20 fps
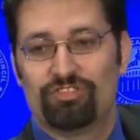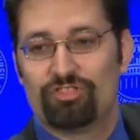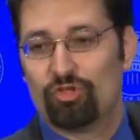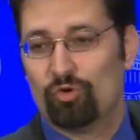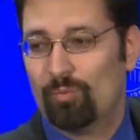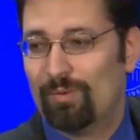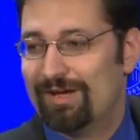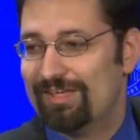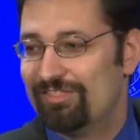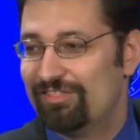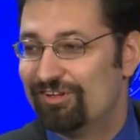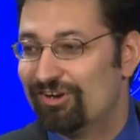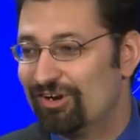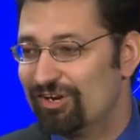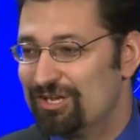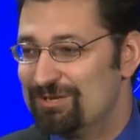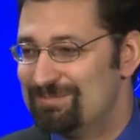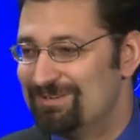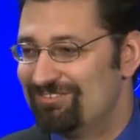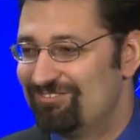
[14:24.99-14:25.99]
the way the
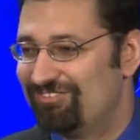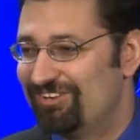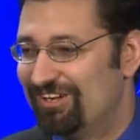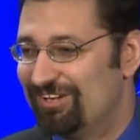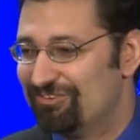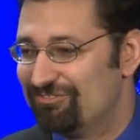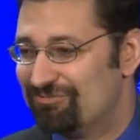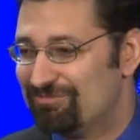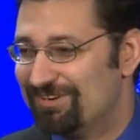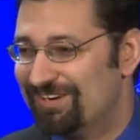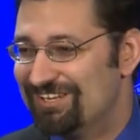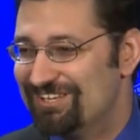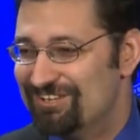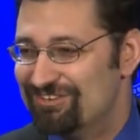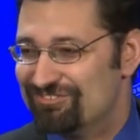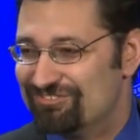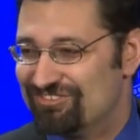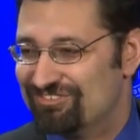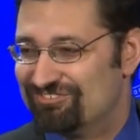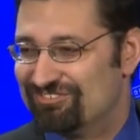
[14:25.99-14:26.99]
argument sounds when I
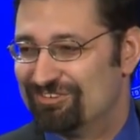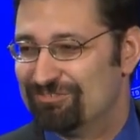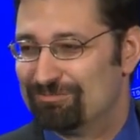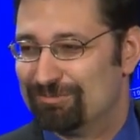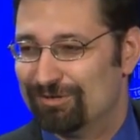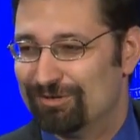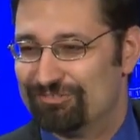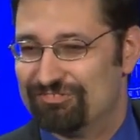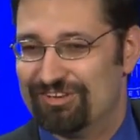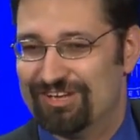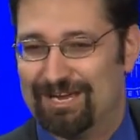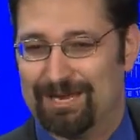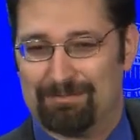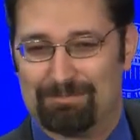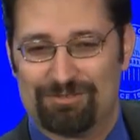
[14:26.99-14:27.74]
use this in real time.